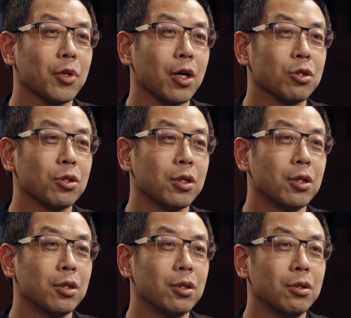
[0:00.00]

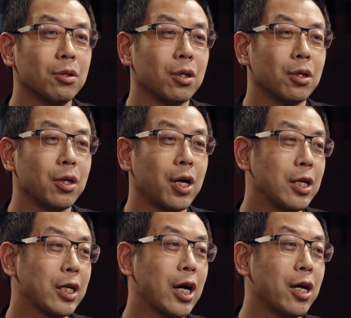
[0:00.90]
Actually,
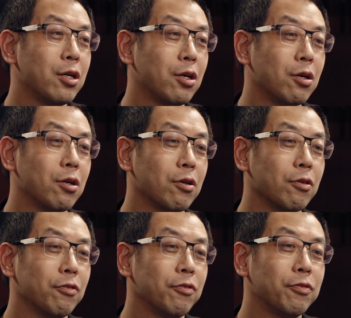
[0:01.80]
any kind
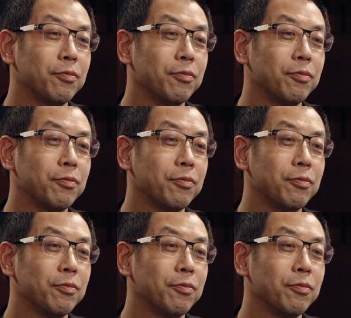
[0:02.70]
of